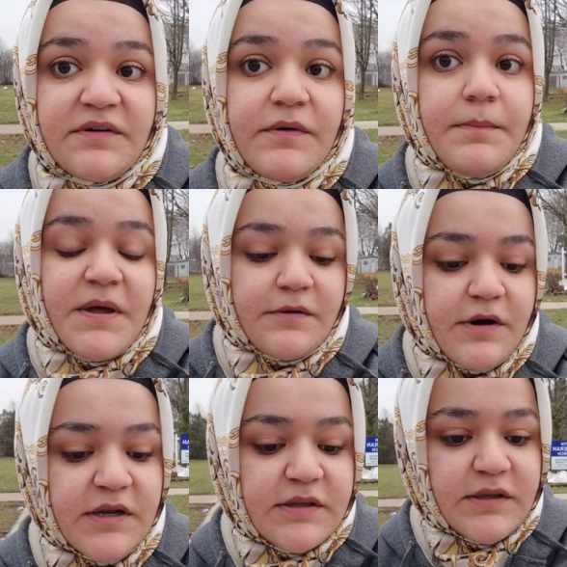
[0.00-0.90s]
of a better
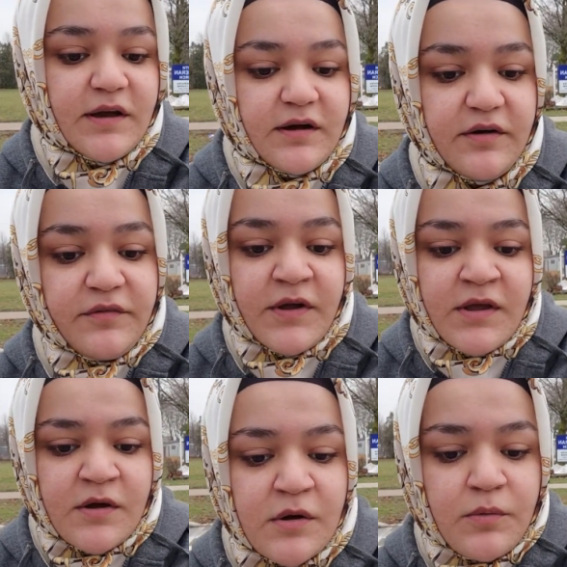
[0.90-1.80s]
idea of
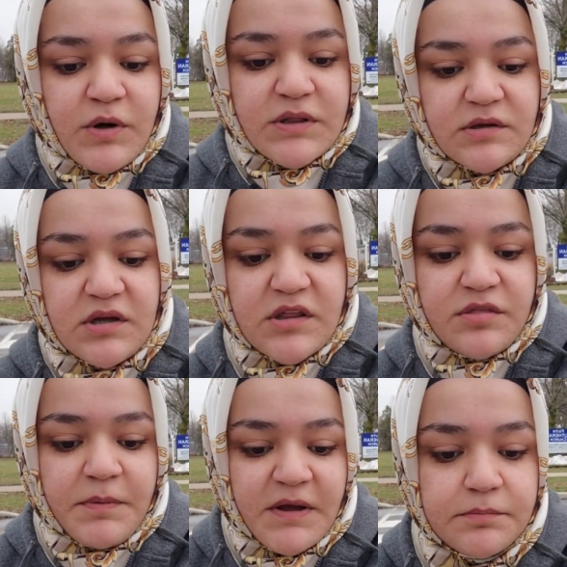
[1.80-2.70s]
what to
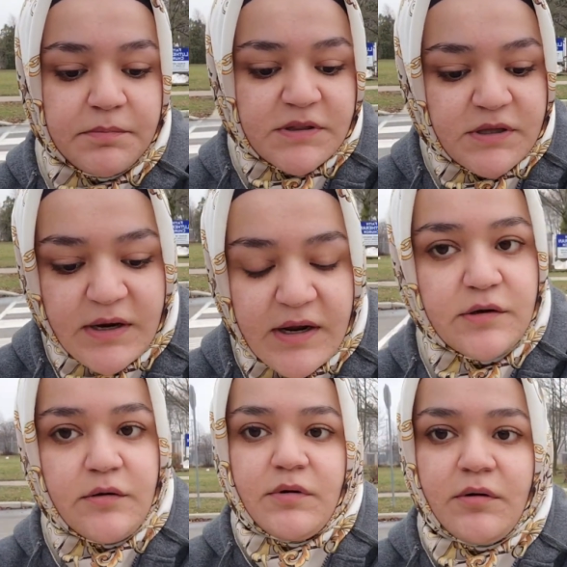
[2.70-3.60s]
expect. But then I
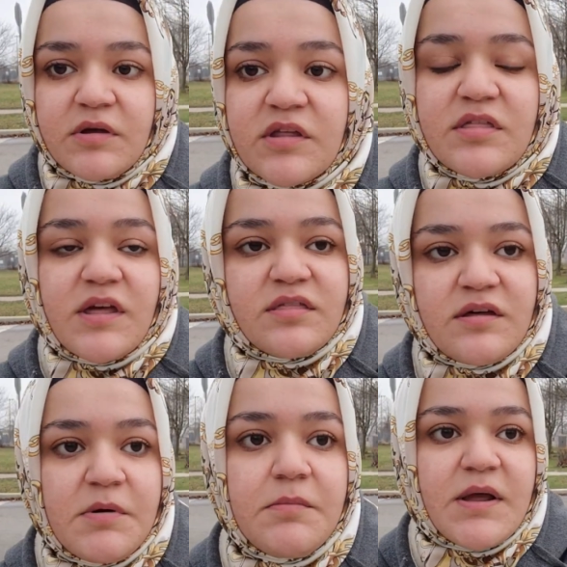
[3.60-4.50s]
don't know, because like
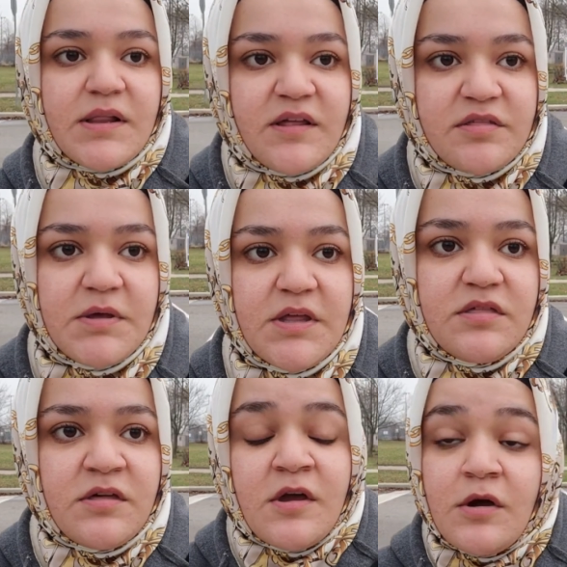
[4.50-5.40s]
some of my
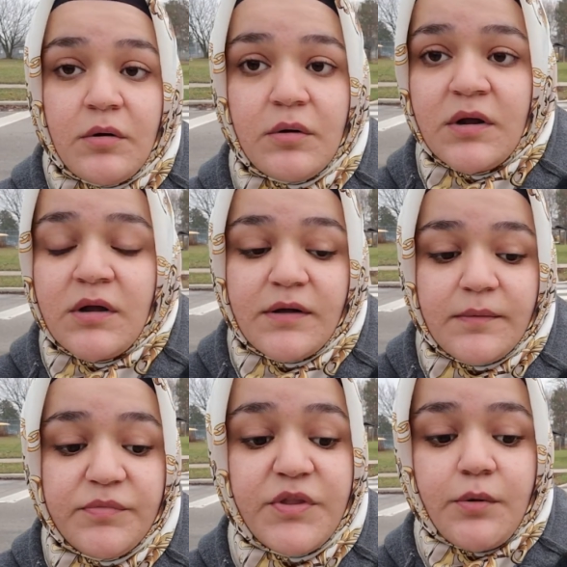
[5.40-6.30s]
classmates,
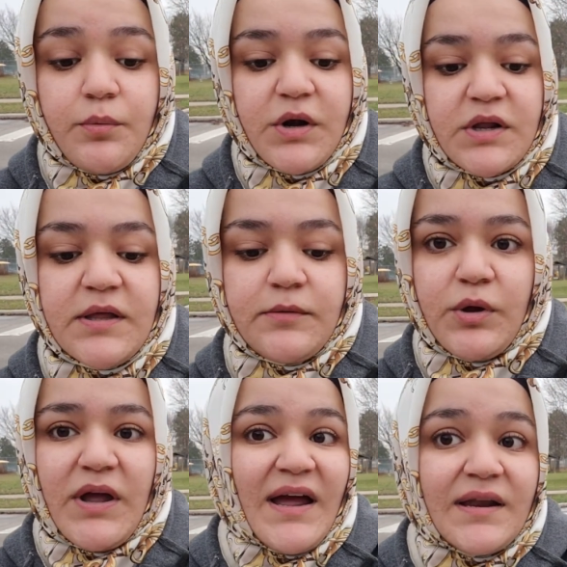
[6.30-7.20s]
they're working
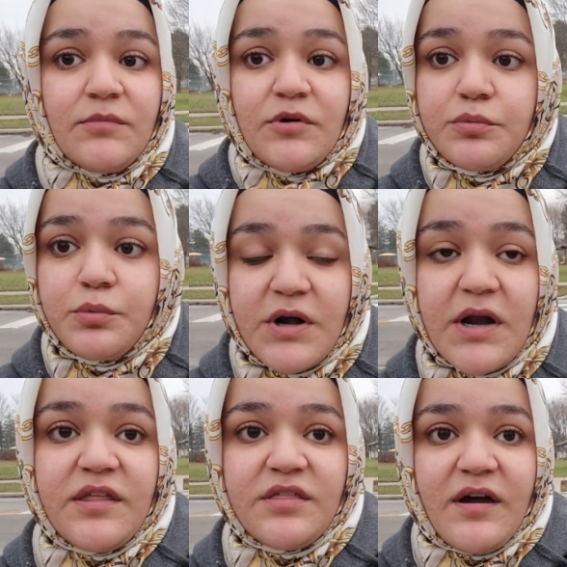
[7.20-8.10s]
with animals,
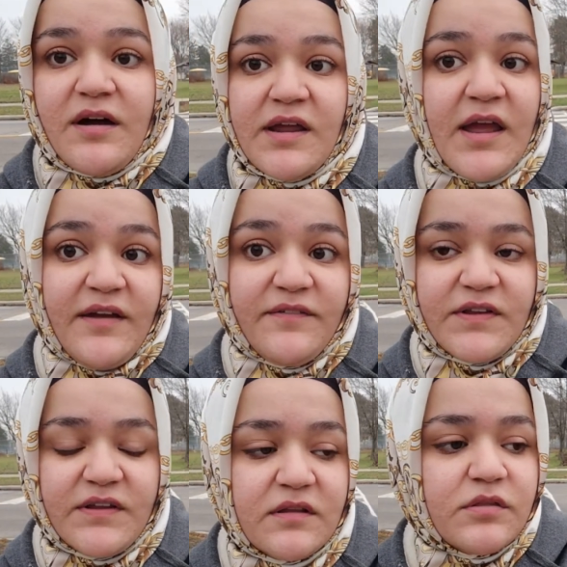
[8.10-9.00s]
whereas I
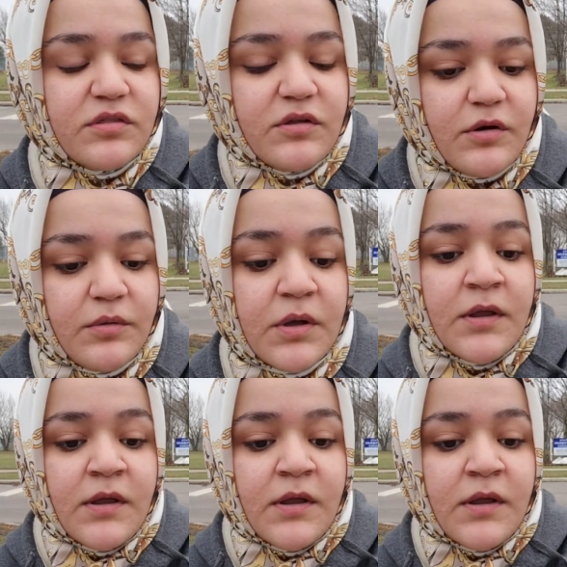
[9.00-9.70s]
haven't, so